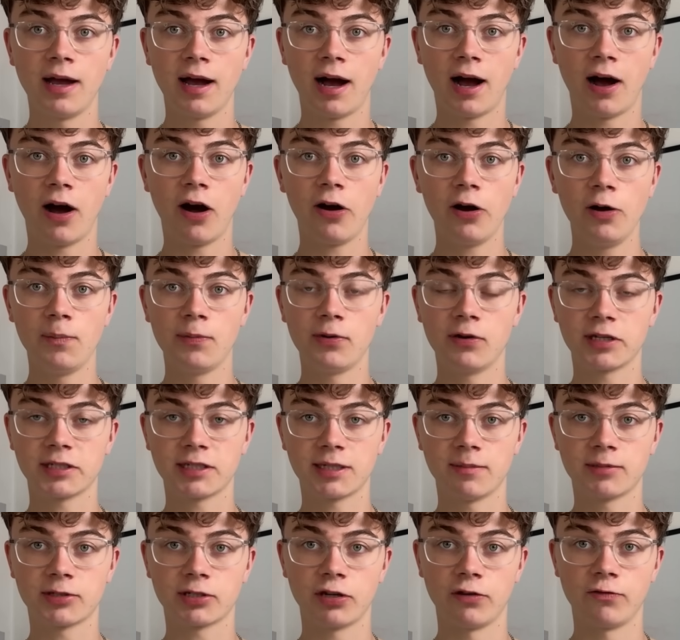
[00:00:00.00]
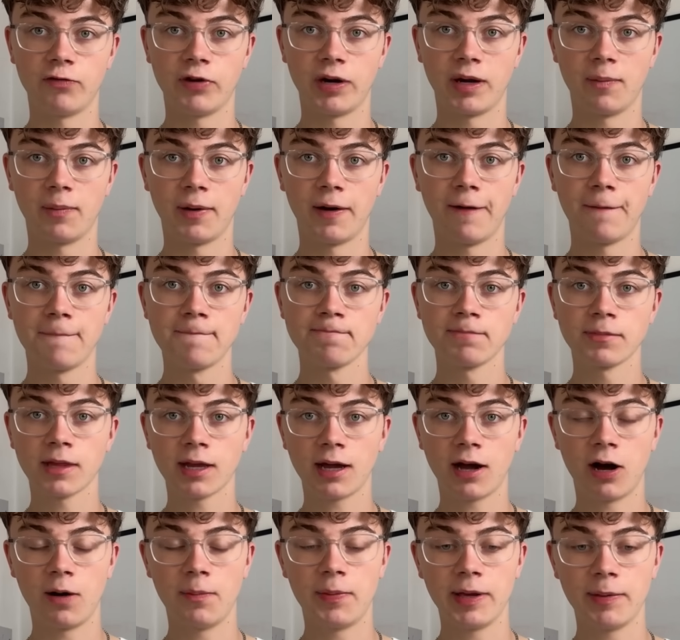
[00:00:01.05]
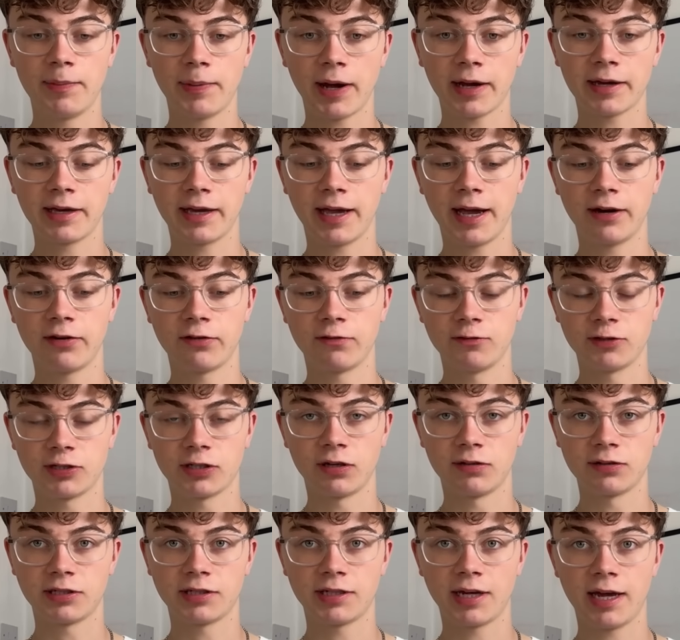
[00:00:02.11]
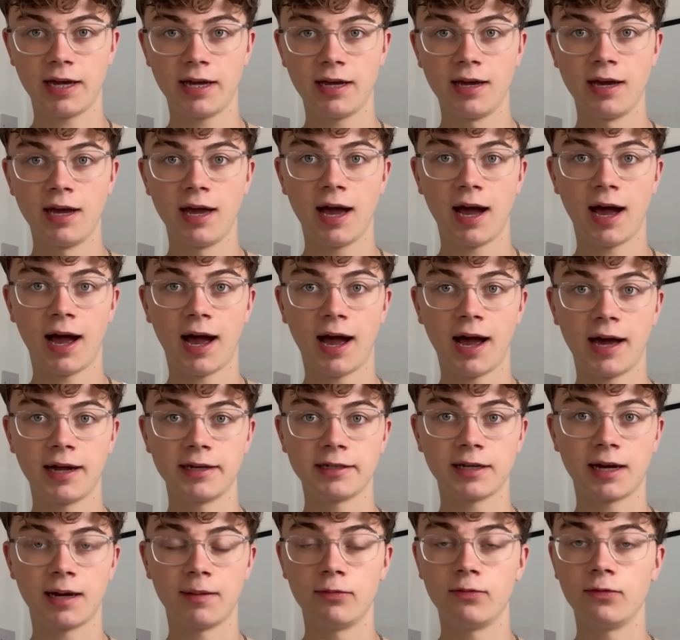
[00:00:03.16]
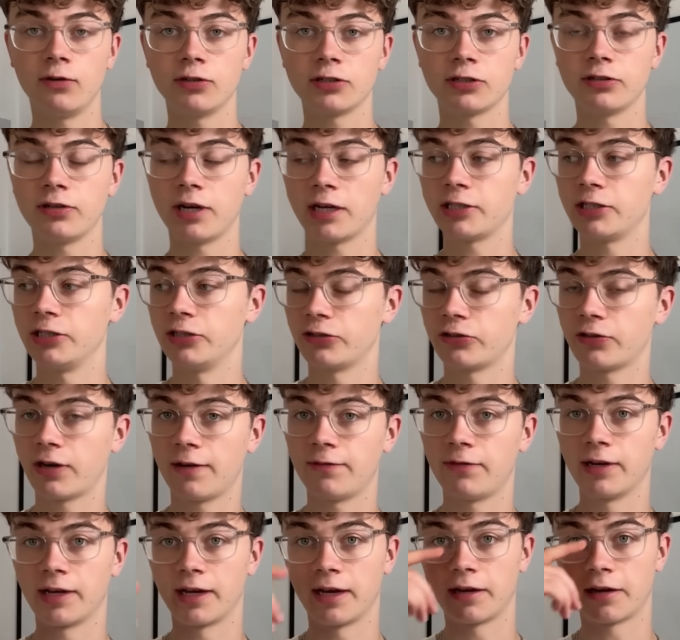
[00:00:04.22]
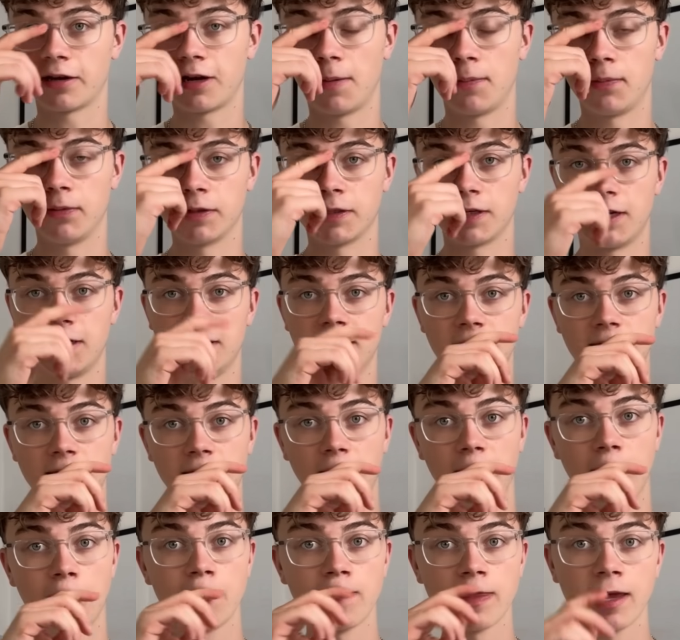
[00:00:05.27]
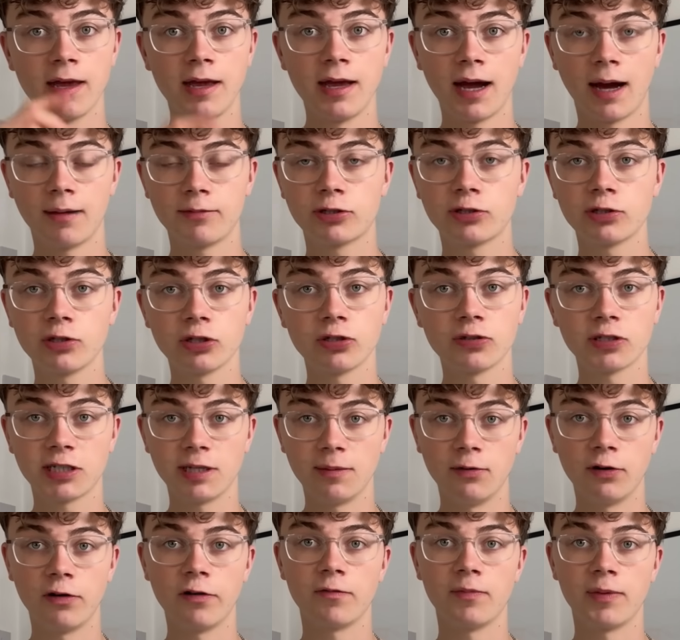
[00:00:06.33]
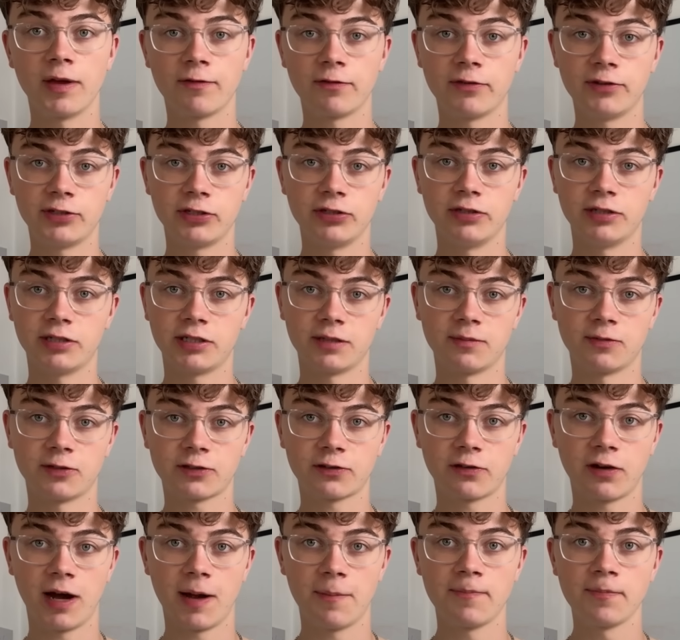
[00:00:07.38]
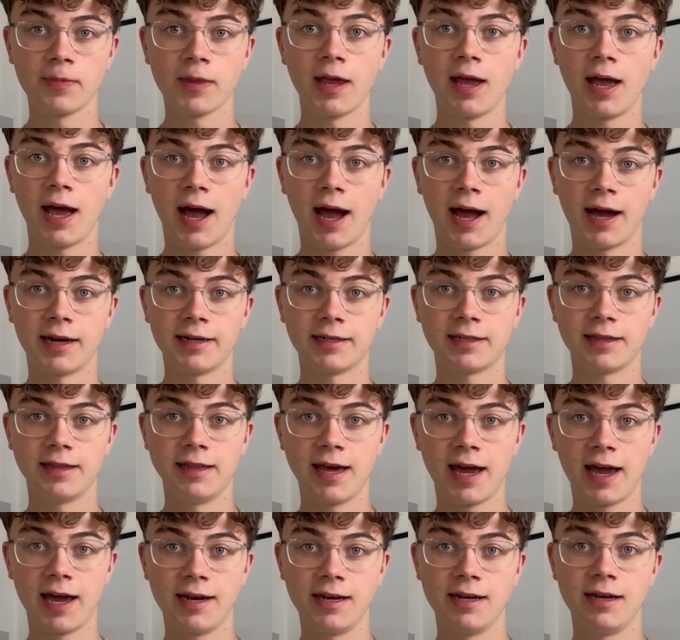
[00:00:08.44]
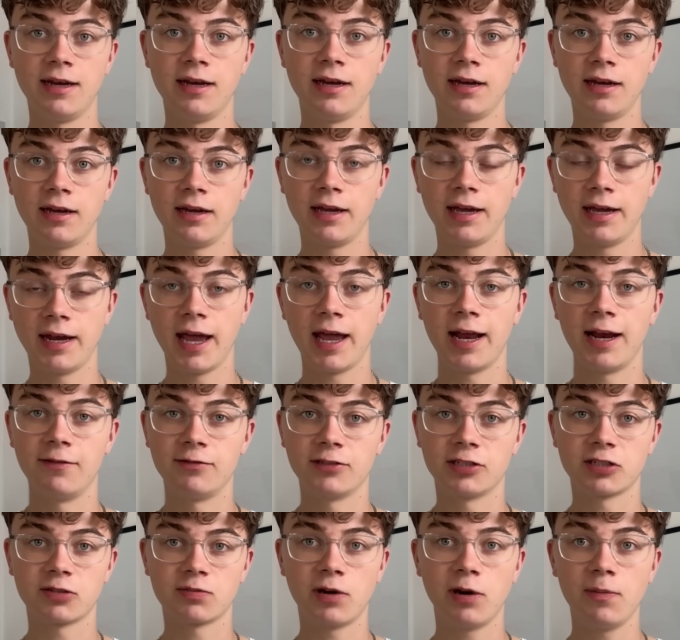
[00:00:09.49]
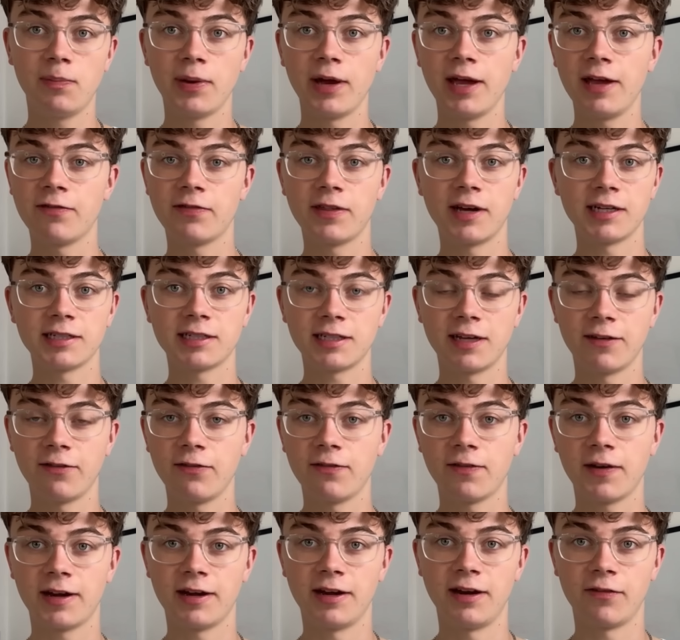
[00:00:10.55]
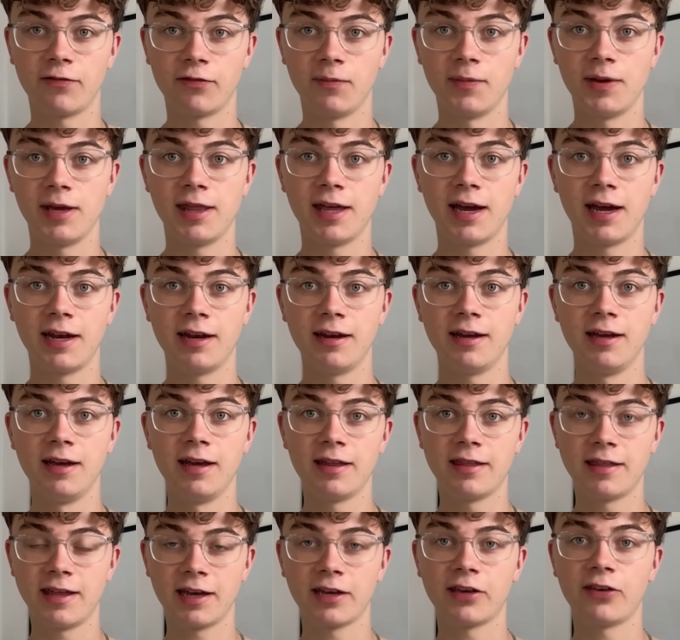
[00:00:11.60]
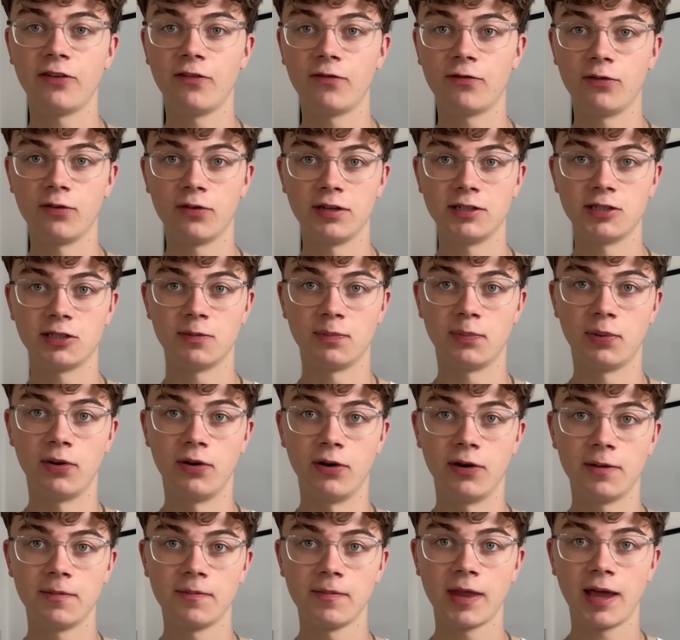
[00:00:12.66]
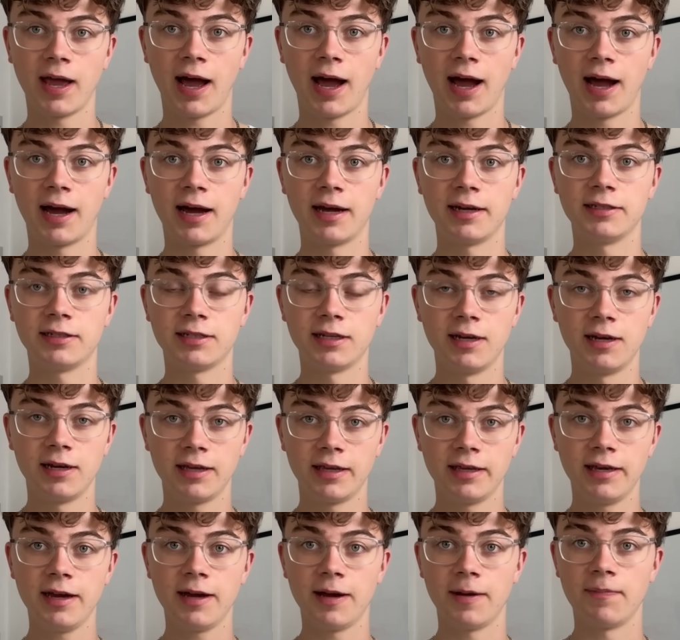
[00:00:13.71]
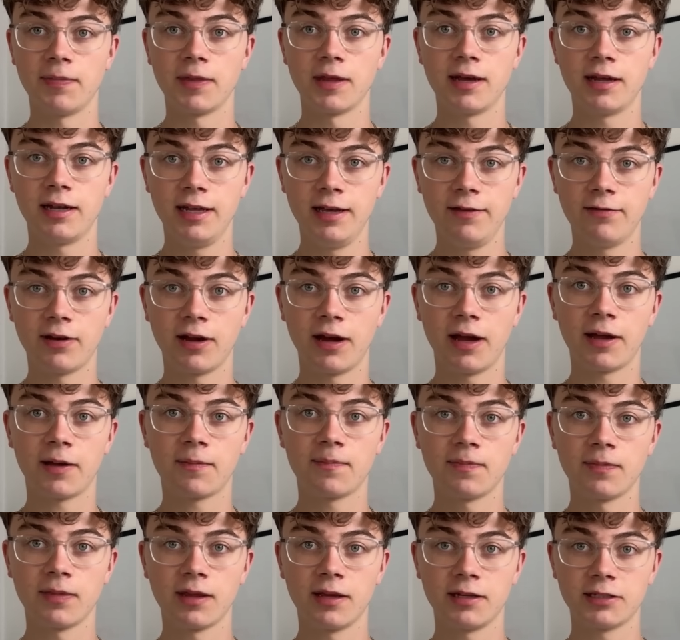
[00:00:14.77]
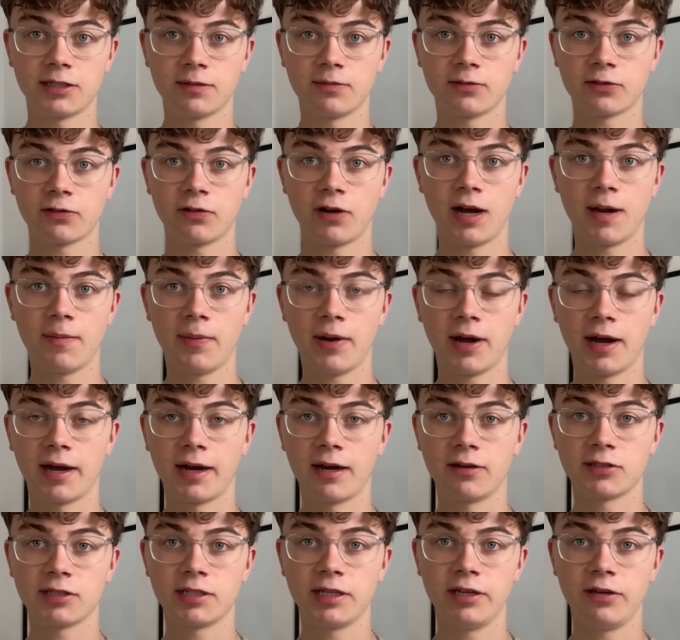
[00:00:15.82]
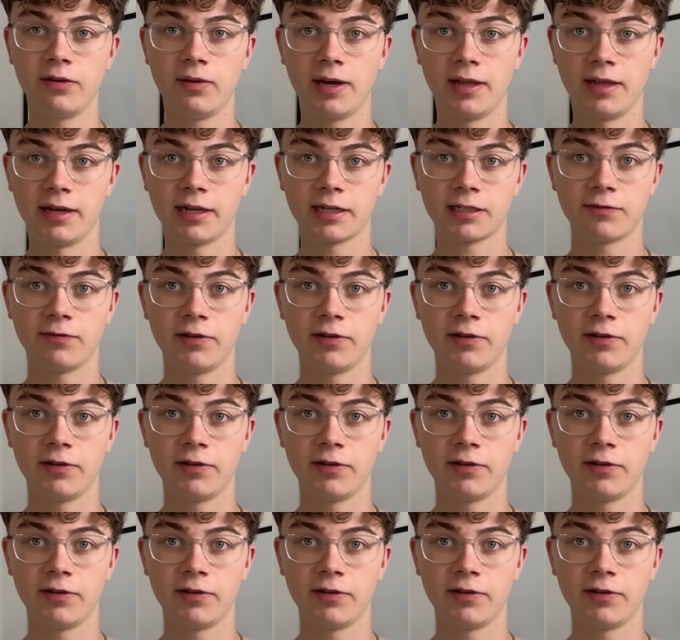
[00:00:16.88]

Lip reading: I hope your exams go really well. I'll be back again on results day, and I'm also actually traveling in a couple of days, so I'm sure you'll see more of me if you choose to subscribe, and then in A-levels as well. But if you've had enough of me, then thank you for all the support, and yeah, leave a like, subscribe, and I'll see you in the next